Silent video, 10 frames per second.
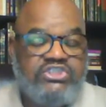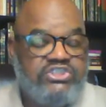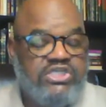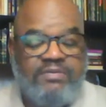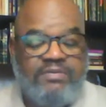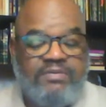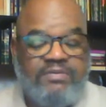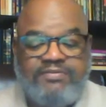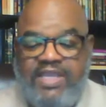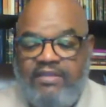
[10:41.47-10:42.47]
She's
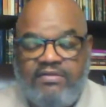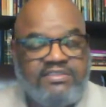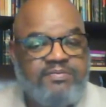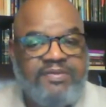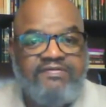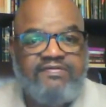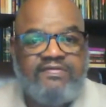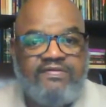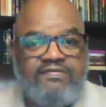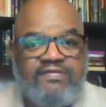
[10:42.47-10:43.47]
helped countless
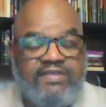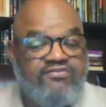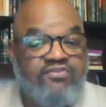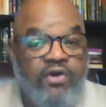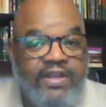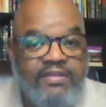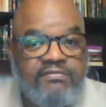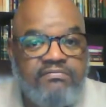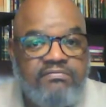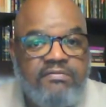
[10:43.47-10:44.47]
businesses get
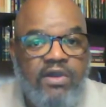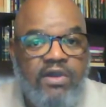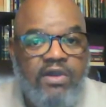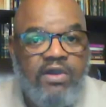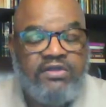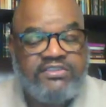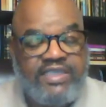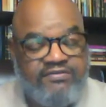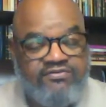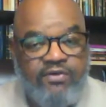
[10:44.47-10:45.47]
started or
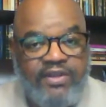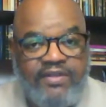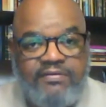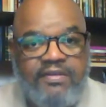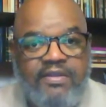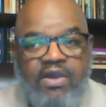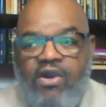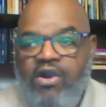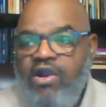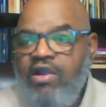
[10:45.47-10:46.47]
stay started
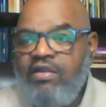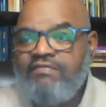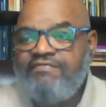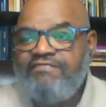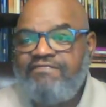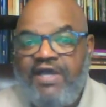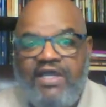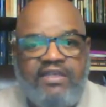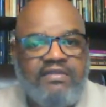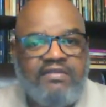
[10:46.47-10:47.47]
or
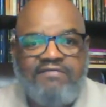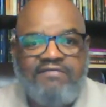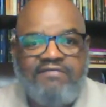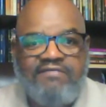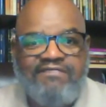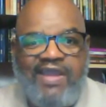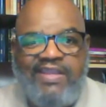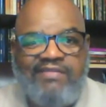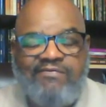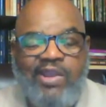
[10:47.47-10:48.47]
find
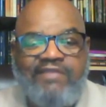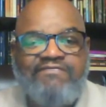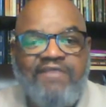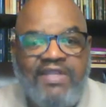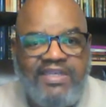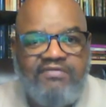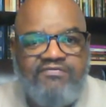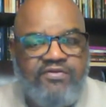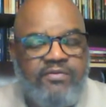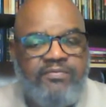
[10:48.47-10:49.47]
the right
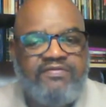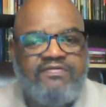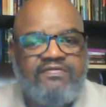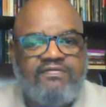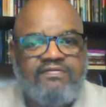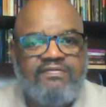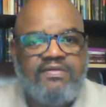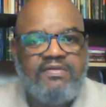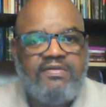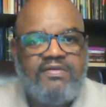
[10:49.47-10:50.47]
funding for their businesses.